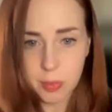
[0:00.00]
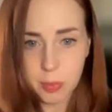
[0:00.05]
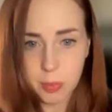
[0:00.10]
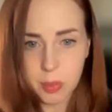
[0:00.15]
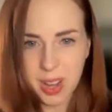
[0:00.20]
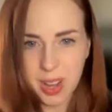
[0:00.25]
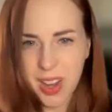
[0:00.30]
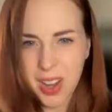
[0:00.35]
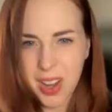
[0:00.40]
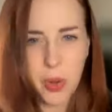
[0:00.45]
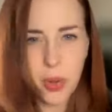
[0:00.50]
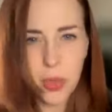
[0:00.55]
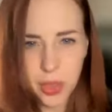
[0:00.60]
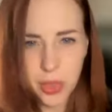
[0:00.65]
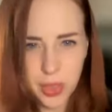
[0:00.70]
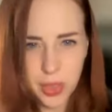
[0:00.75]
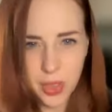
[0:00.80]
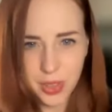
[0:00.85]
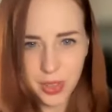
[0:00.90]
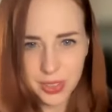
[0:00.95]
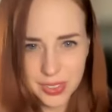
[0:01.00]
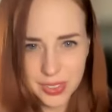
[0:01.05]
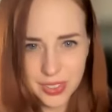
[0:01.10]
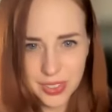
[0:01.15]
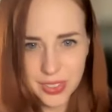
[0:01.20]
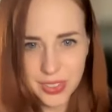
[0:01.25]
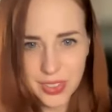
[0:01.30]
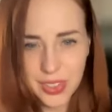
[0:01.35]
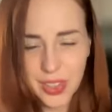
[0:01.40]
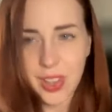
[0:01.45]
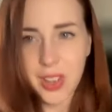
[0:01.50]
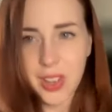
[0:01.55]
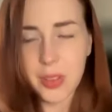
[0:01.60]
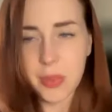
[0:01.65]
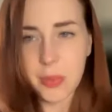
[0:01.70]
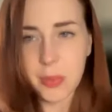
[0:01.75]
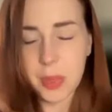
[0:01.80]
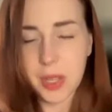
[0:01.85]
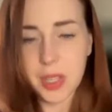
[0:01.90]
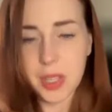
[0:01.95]
but I heard this
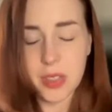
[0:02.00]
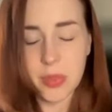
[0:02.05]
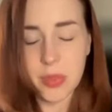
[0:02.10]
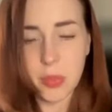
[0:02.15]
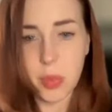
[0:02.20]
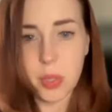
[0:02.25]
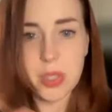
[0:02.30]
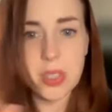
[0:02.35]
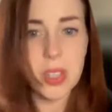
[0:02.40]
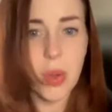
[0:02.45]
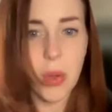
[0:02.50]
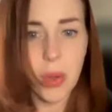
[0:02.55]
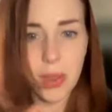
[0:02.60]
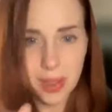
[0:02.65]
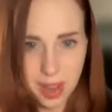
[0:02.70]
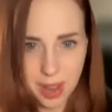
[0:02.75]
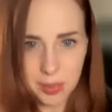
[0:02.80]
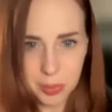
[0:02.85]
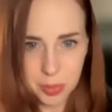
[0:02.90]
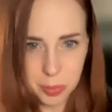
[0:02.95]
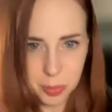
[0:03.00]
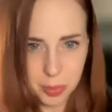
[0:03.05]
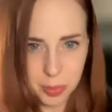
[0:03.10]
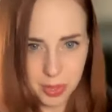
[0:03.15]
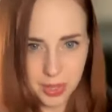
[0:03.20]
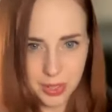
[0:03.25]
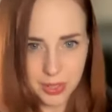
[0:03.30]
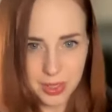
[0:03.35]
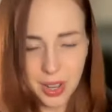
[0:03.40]
because of what's going on with me.